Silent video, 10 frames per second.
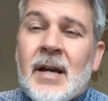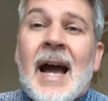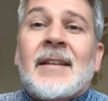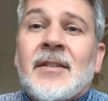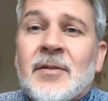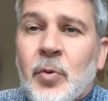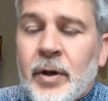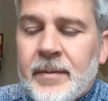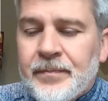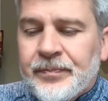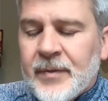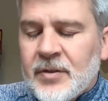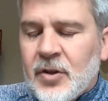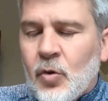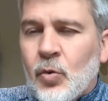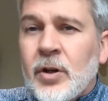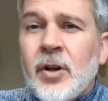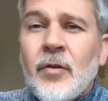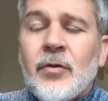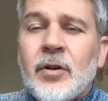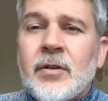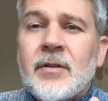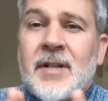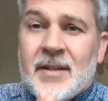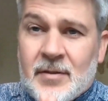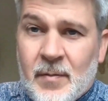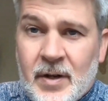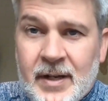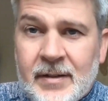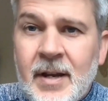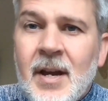at this point. So we're going to go over days on market.